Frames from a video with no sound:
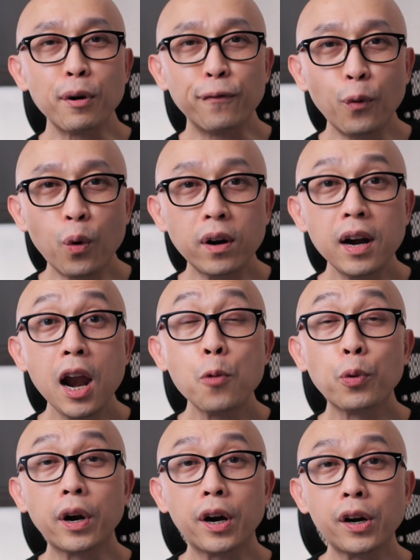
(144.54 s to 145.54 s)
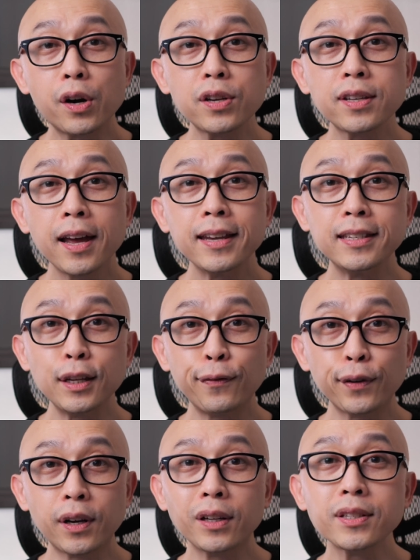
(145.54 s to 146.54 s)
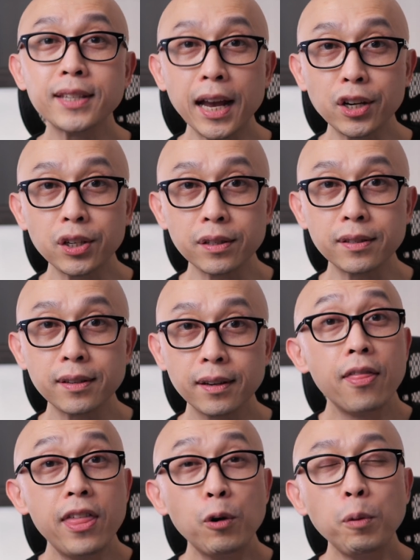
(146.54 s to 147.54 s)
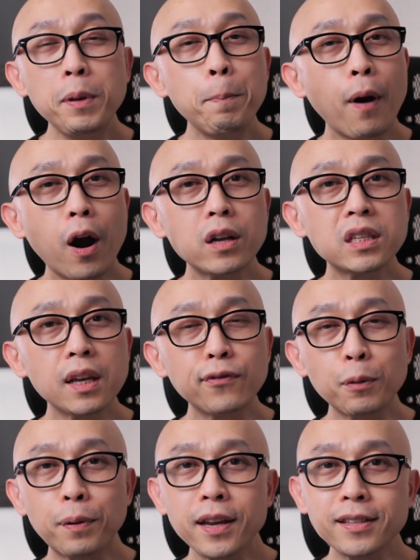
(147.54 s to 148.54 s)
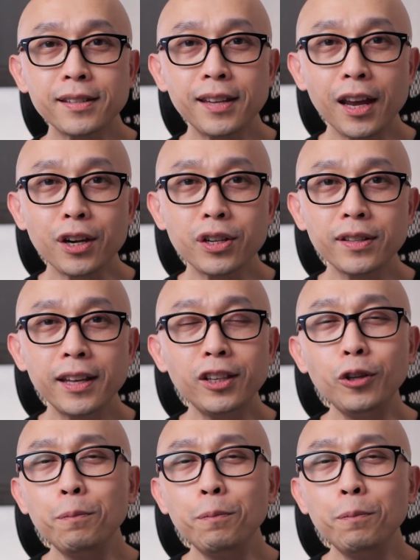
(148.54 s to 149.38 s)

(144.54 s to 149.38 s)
4, rehearse difficult sections. There will be parts of your presentation that you